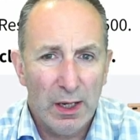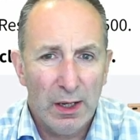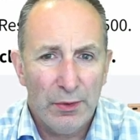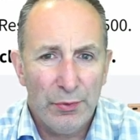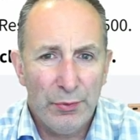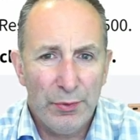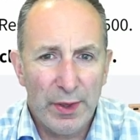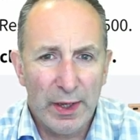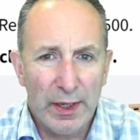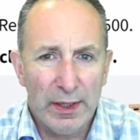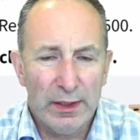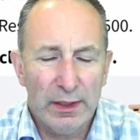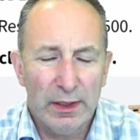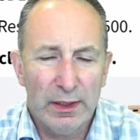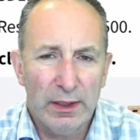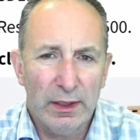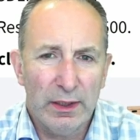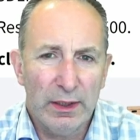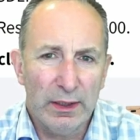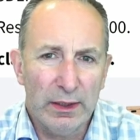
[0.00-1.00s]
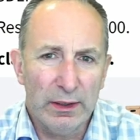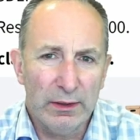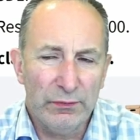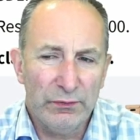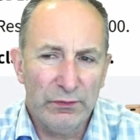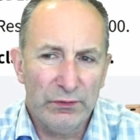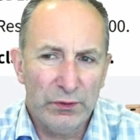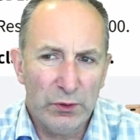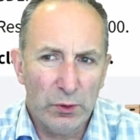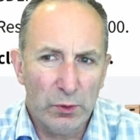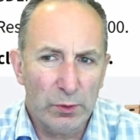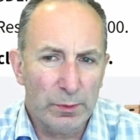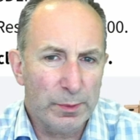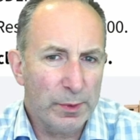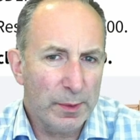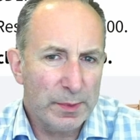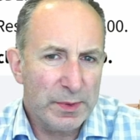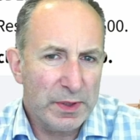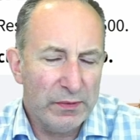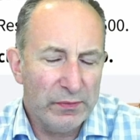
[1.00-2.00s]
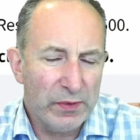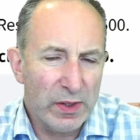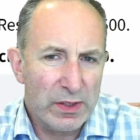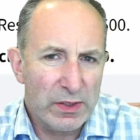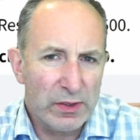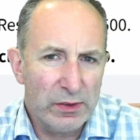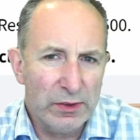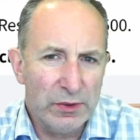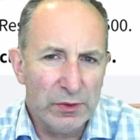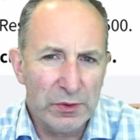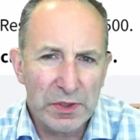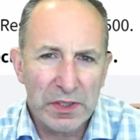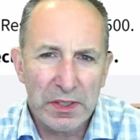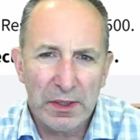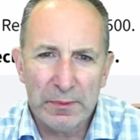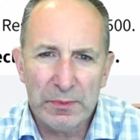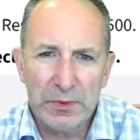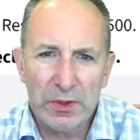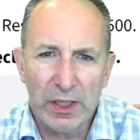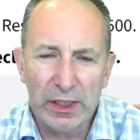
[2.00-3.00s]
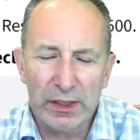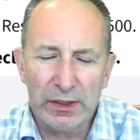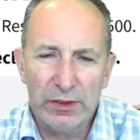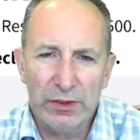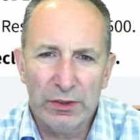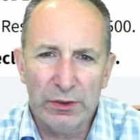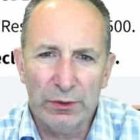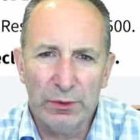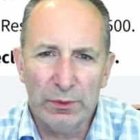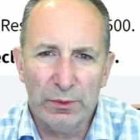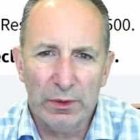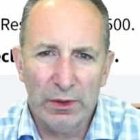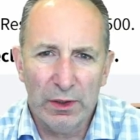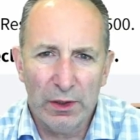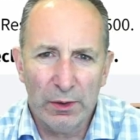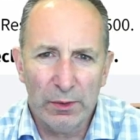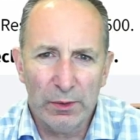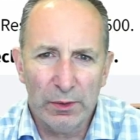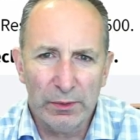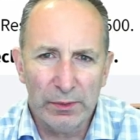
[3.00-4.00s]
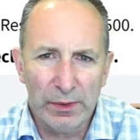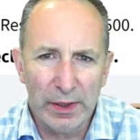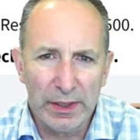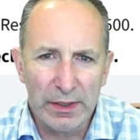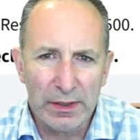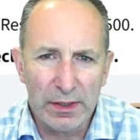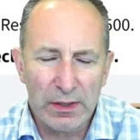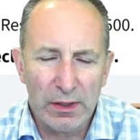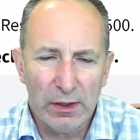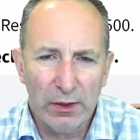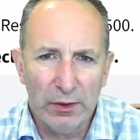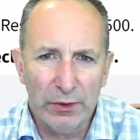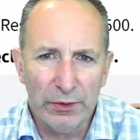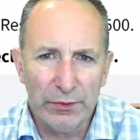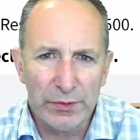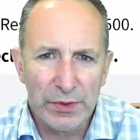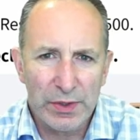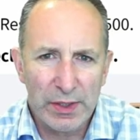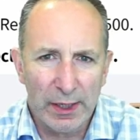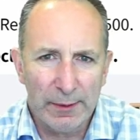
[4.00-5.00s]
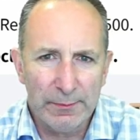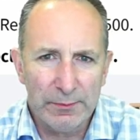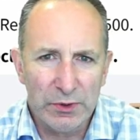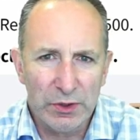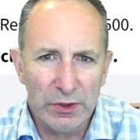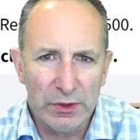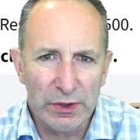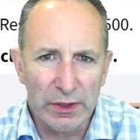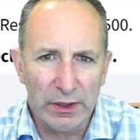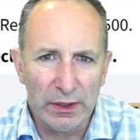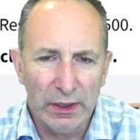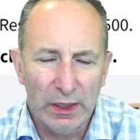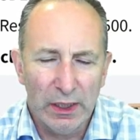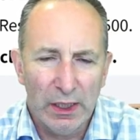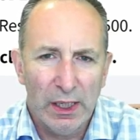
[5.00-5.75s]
then if you're a property investor, you're subject to lower rates of stamp duty.